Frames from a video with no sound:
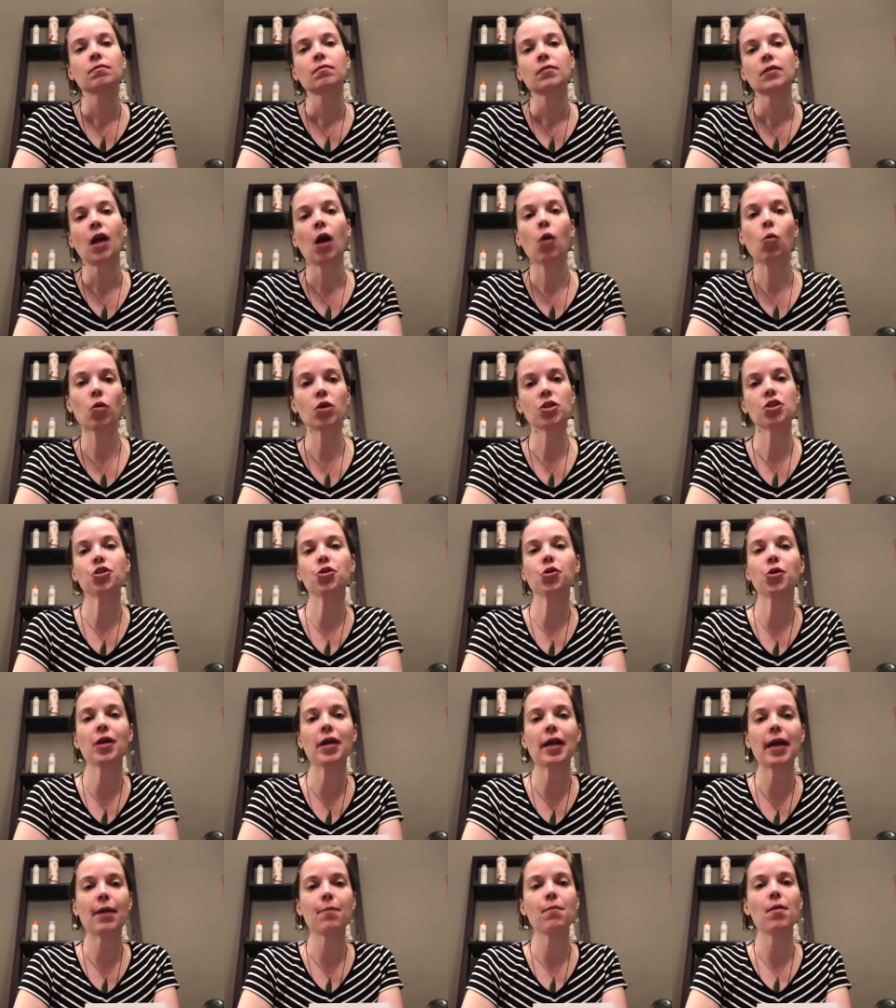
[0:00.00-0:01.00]
I want you to
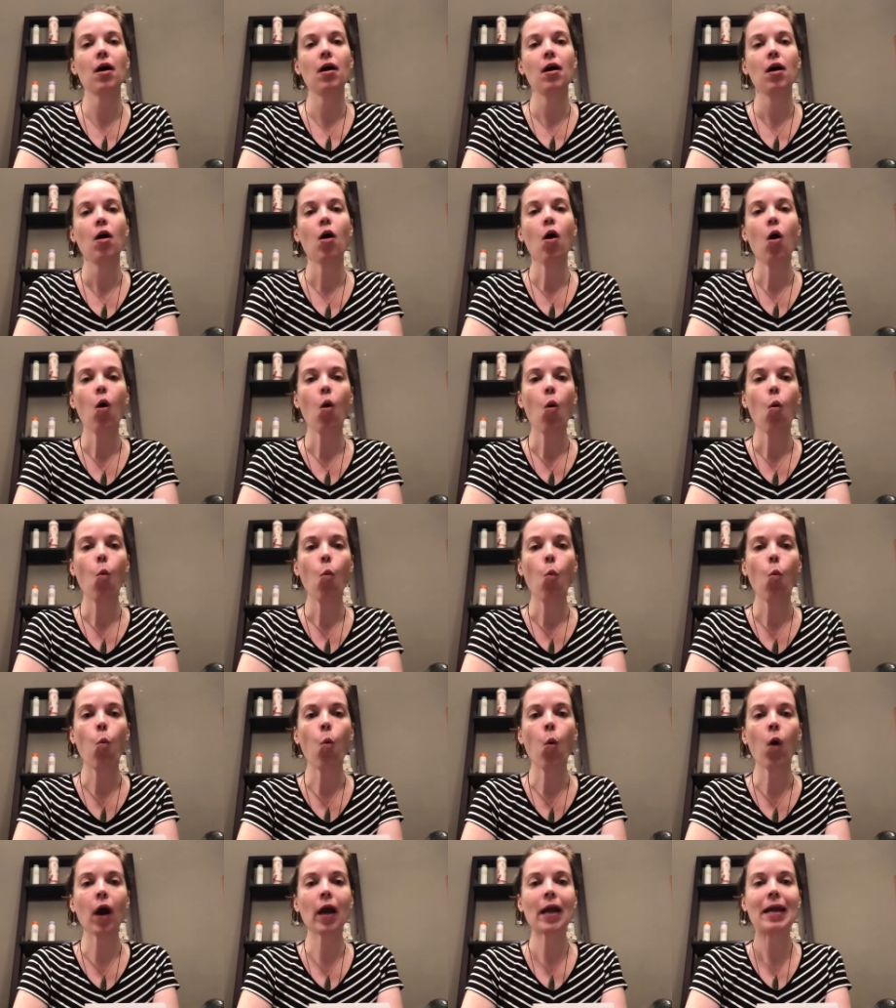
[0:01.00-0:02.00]
name
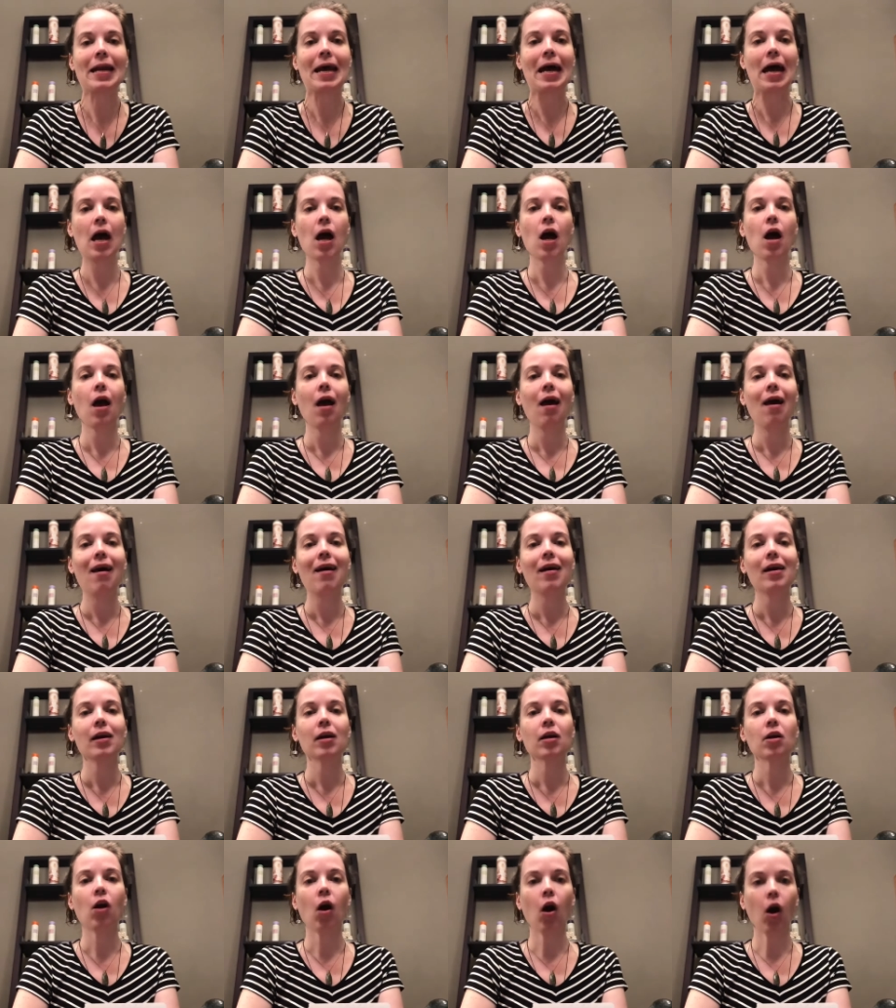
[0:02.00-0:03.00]
one
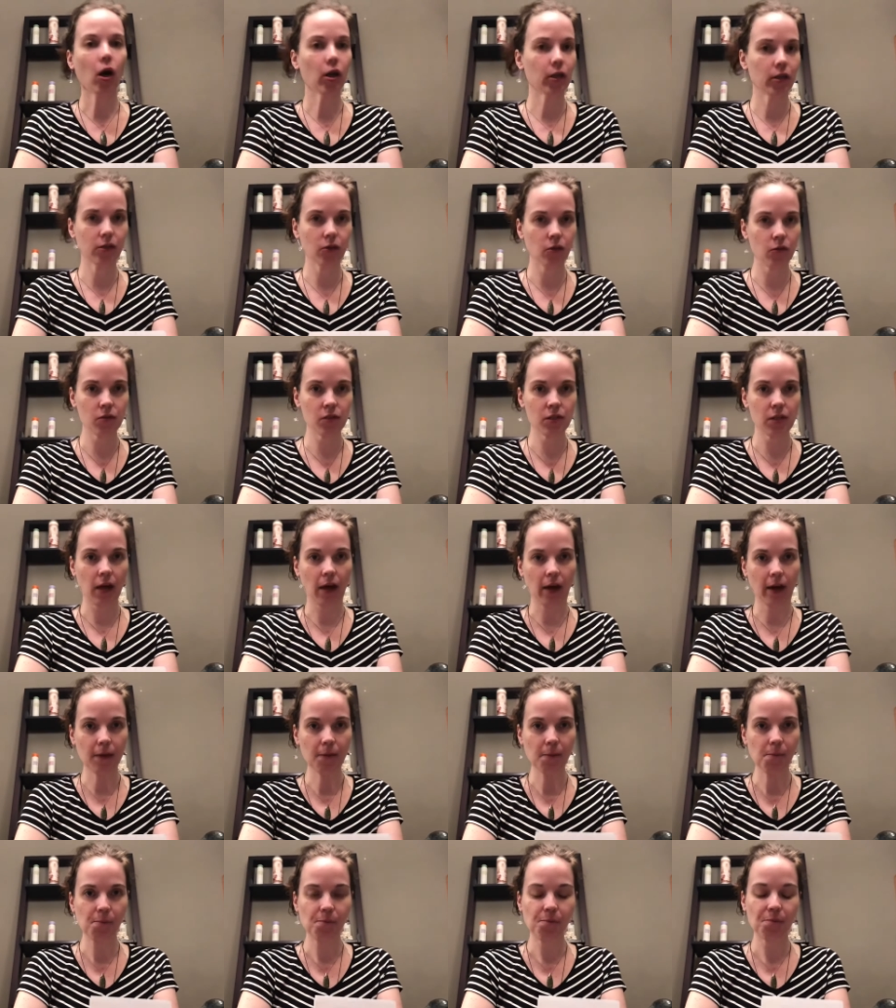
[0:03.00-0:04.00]
cardinal
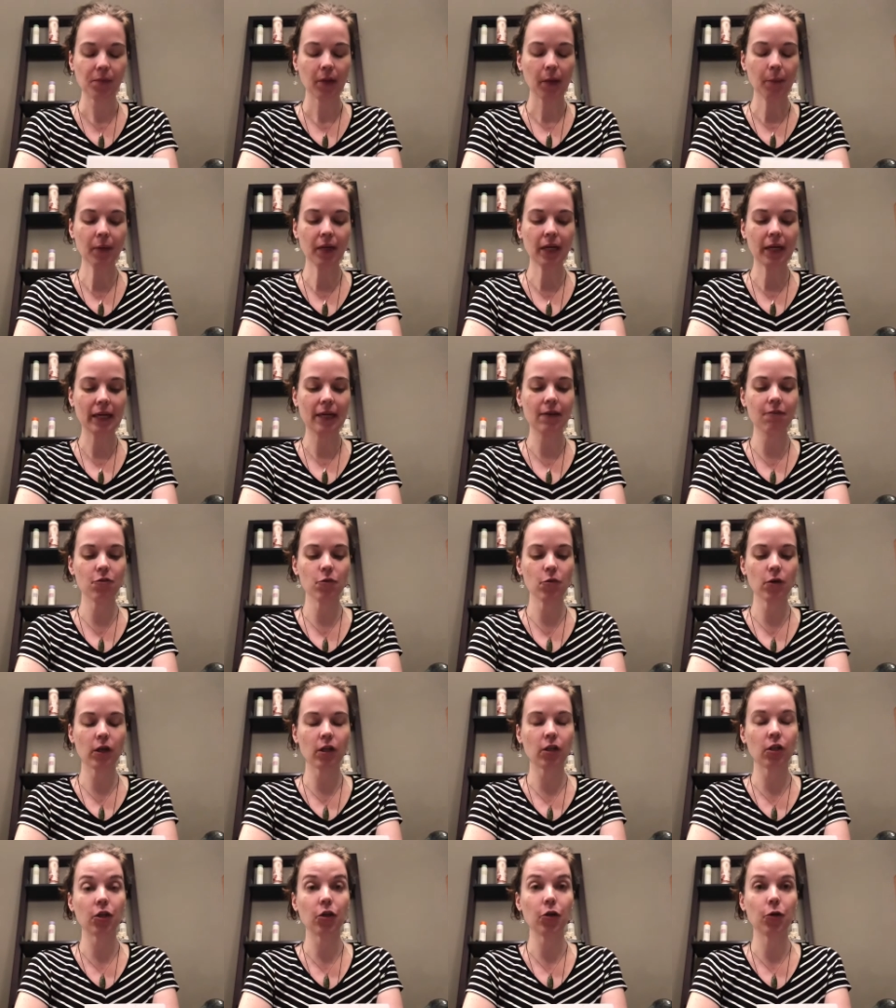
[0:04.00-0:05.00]
sign. I'm going to give you a
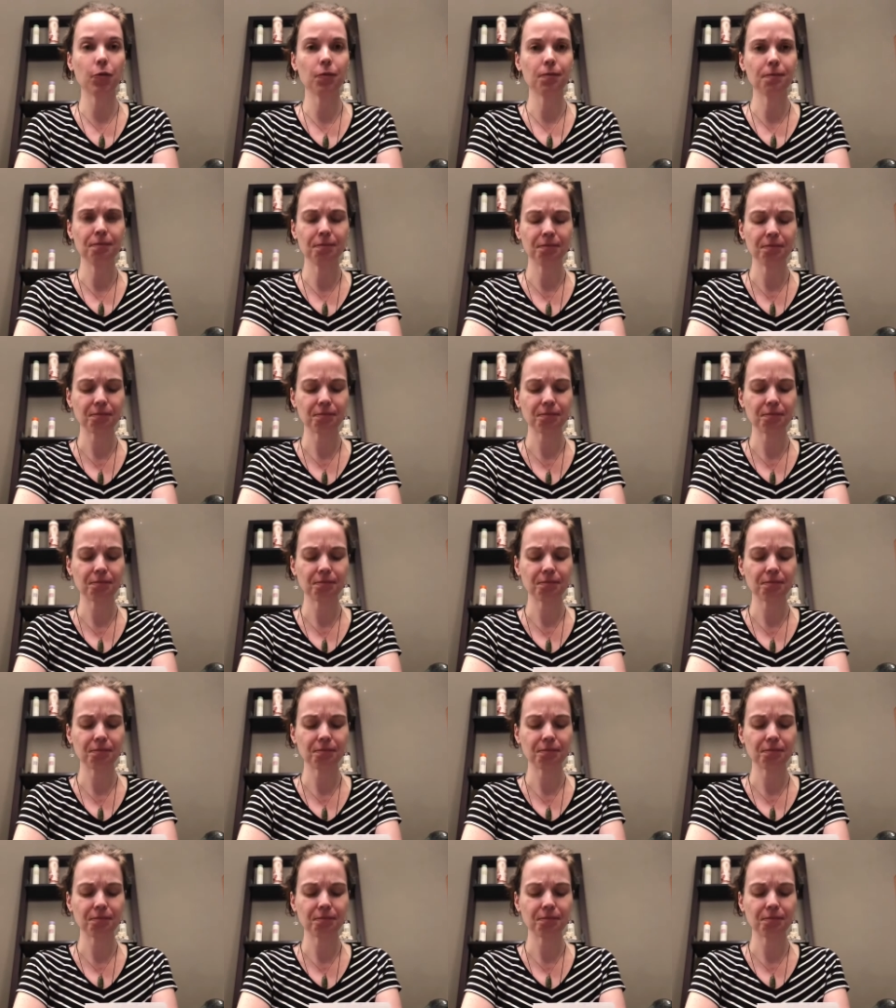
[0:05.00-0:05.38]
clue.